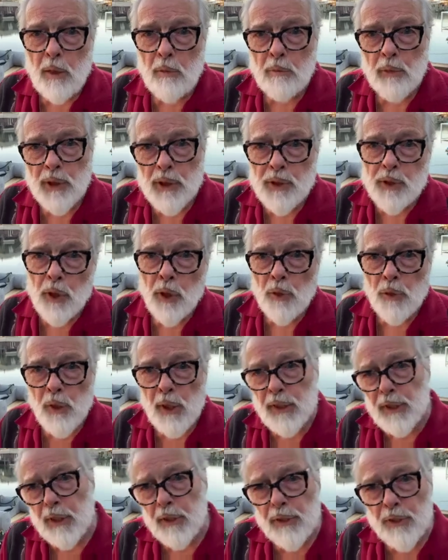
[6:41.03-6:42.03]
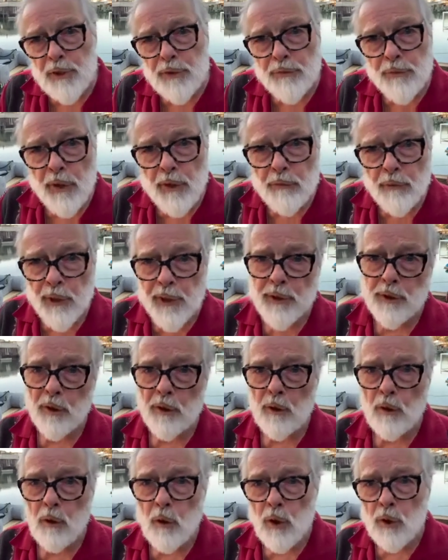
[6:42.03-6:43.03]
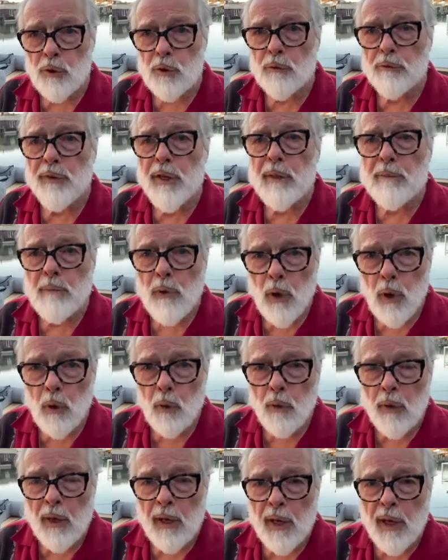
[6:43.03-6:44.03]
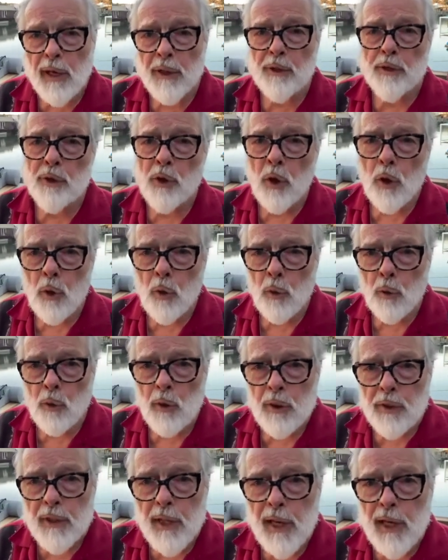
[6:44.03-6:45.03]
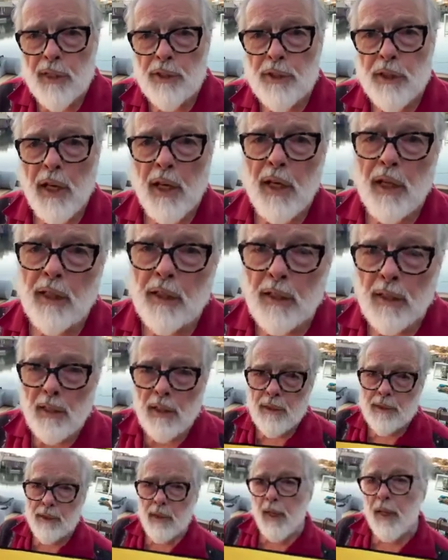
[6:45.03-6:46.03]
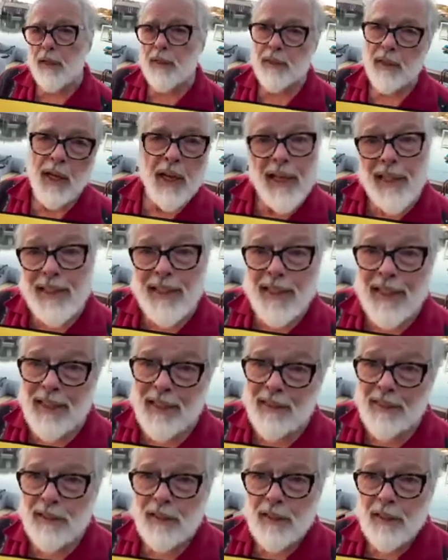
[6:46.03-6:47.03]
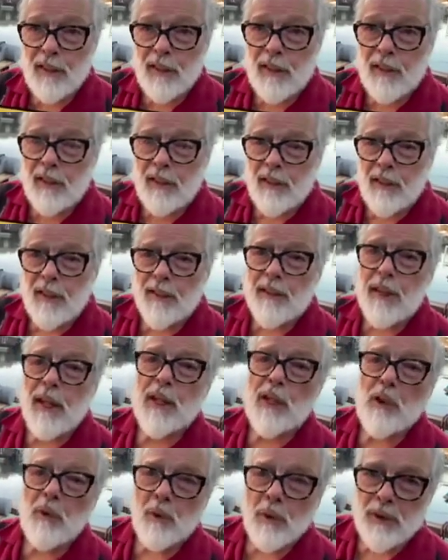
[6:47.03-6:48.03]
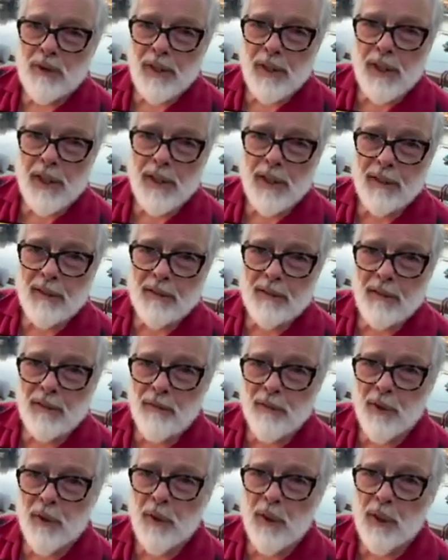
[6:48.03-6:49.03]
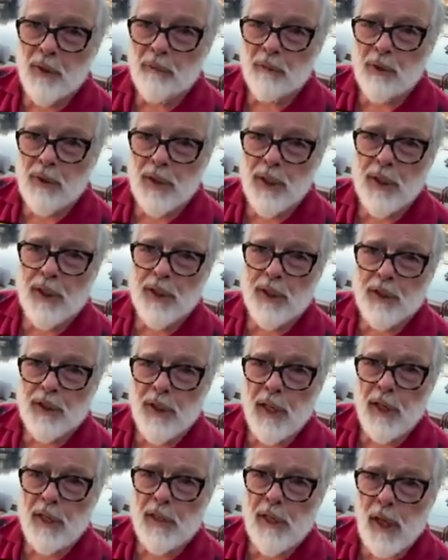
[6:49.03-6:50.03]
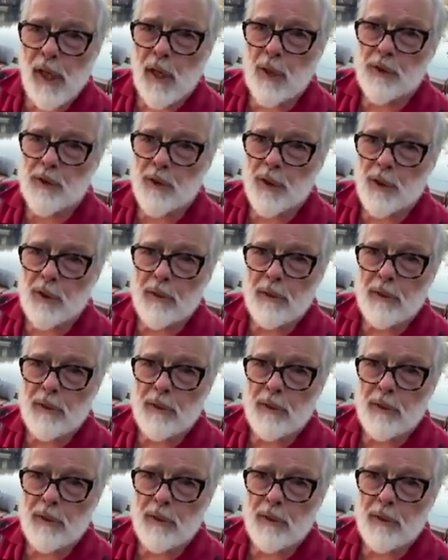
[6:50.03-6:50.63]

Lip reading: please donate to this fundraiser or to Venmo at Joe-Tate-18. Thank you once again for your interest in this technology